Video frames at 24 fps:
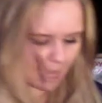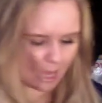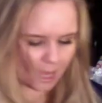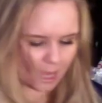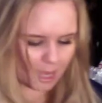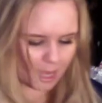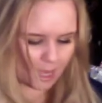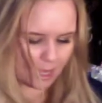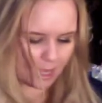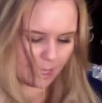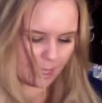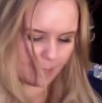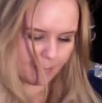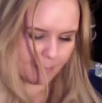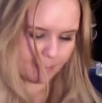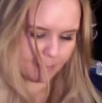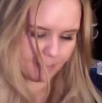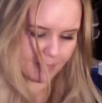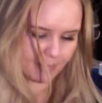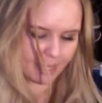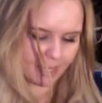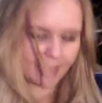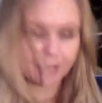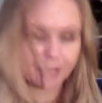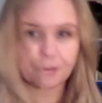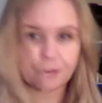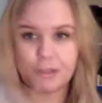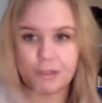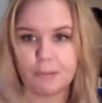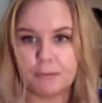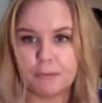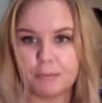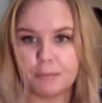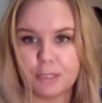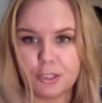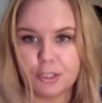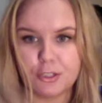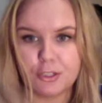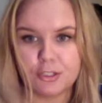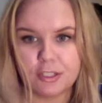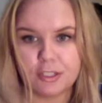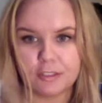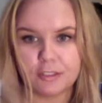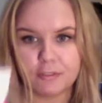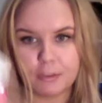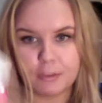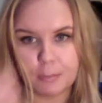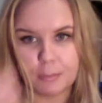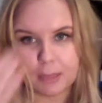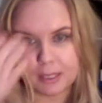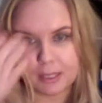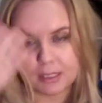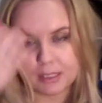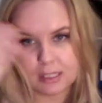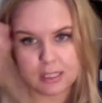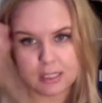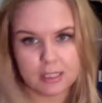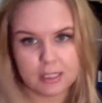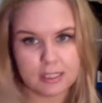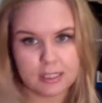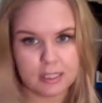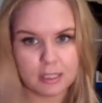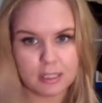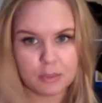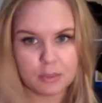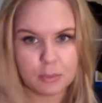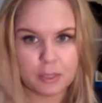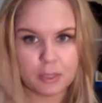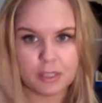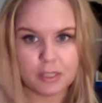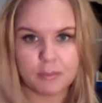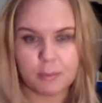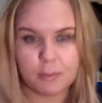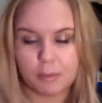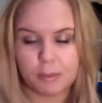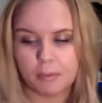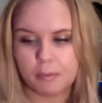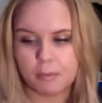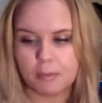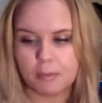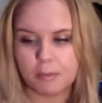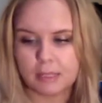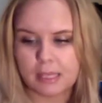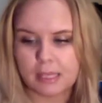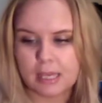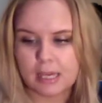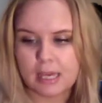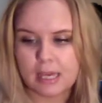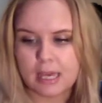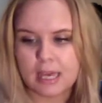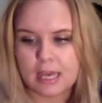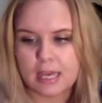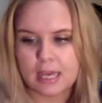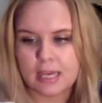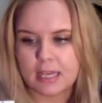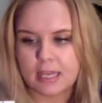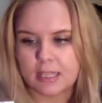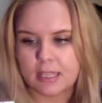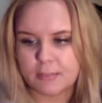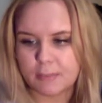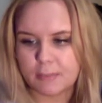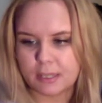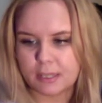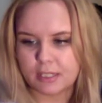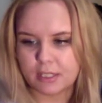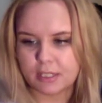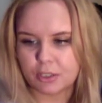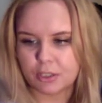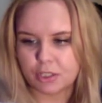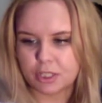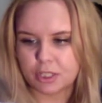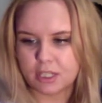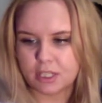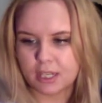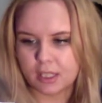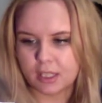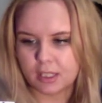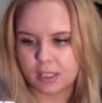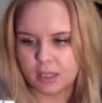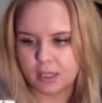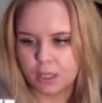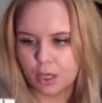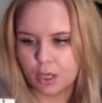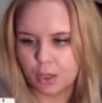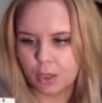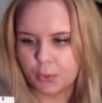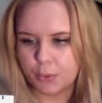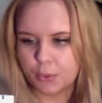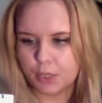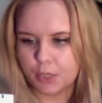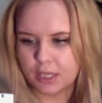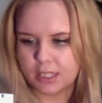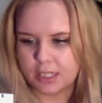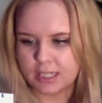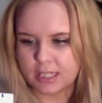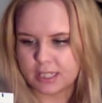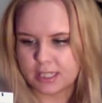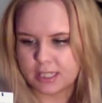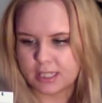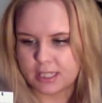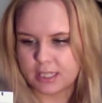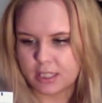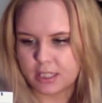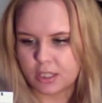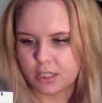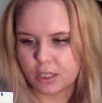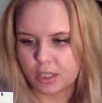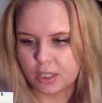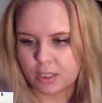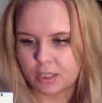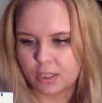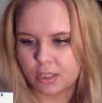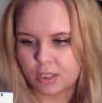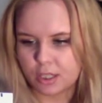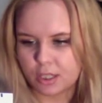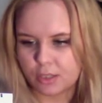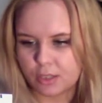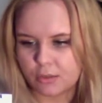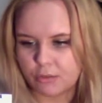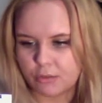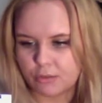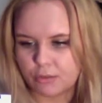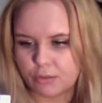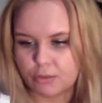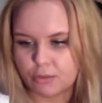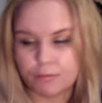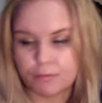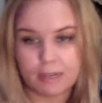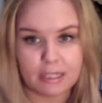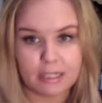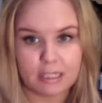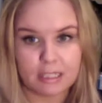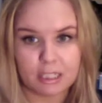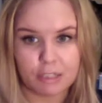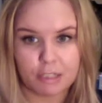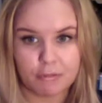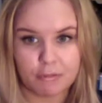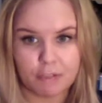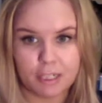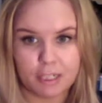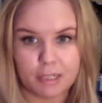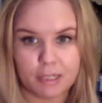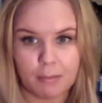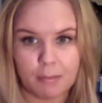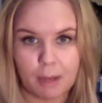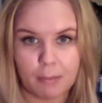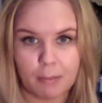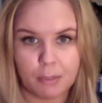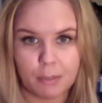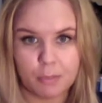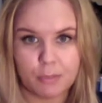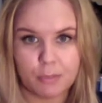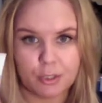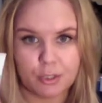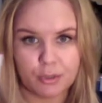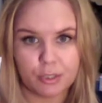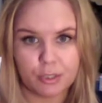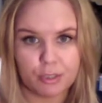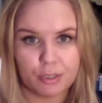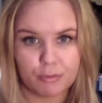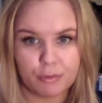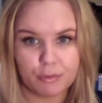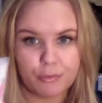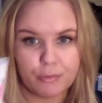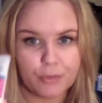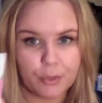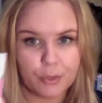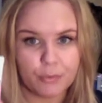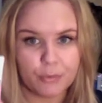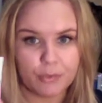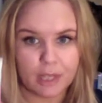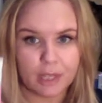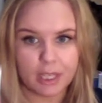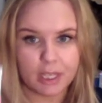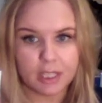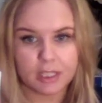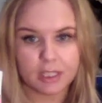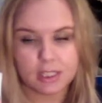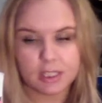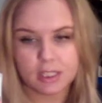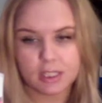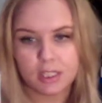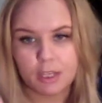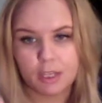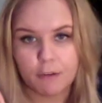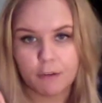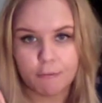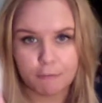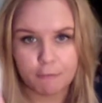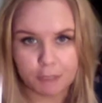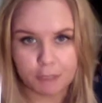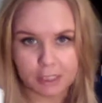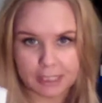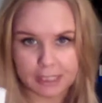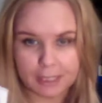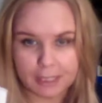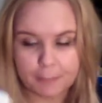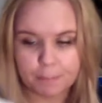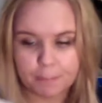The eye cream I've been using for the past like 6 weeks probably is by Dr. Nick Lowe, and it's the Dark Circles Correcting Cream. I'm going to be doing a review of this fully.